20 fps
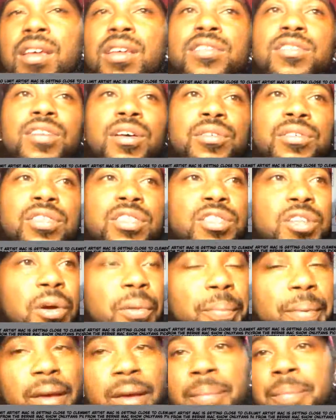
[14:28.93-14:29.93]
So
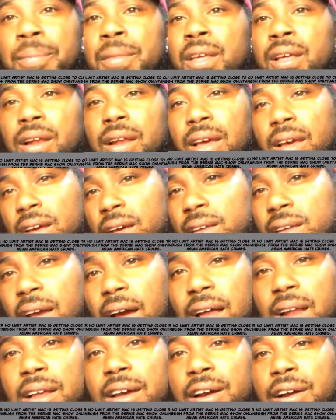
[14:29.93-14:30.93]
stupid. Let
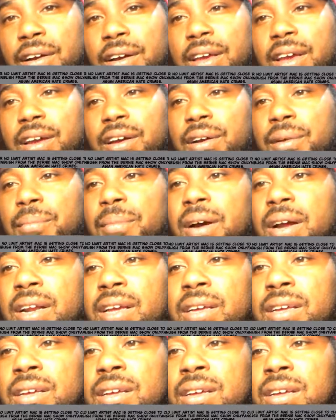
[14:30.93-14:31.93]
her get her
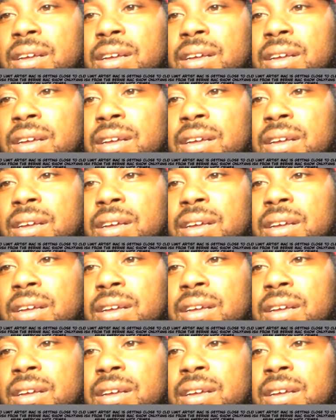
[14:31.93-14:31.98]
money.